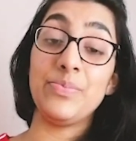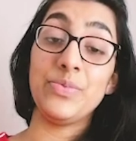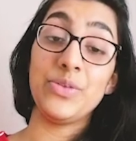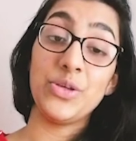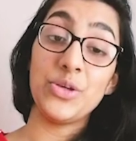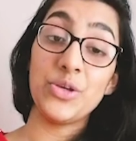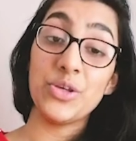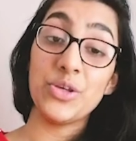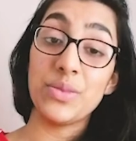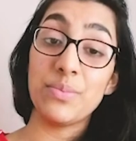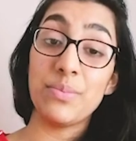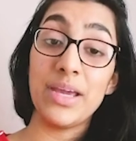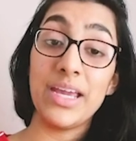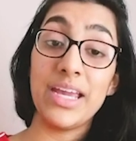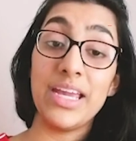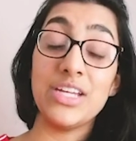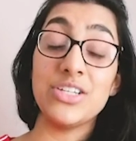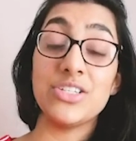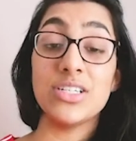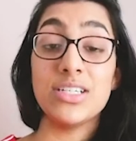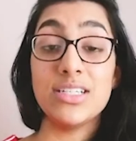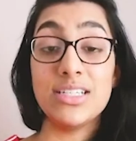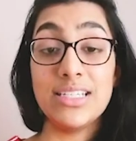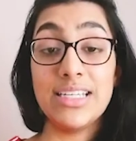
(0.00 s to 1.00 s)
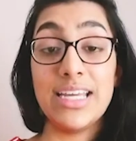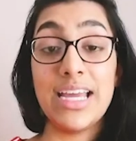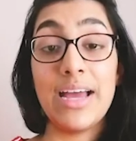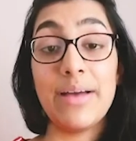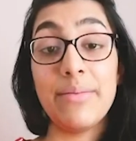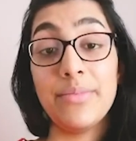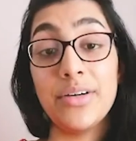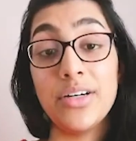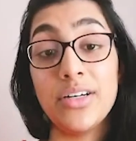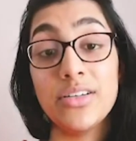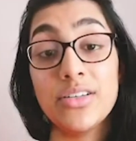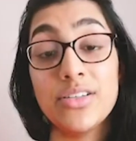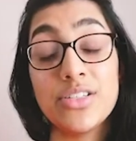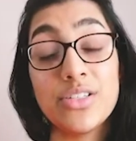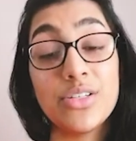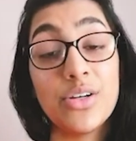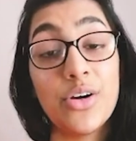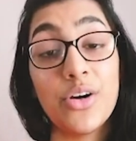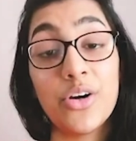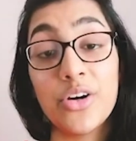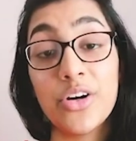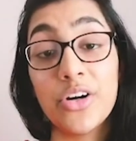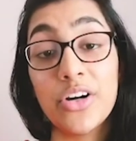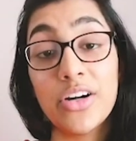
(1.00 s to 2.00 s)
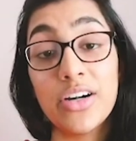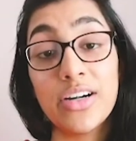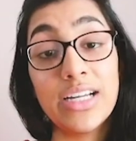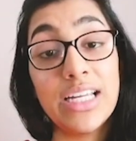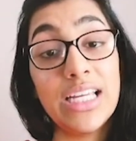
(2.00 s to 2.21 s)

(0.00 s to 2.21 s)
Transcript: youth page and DM us, or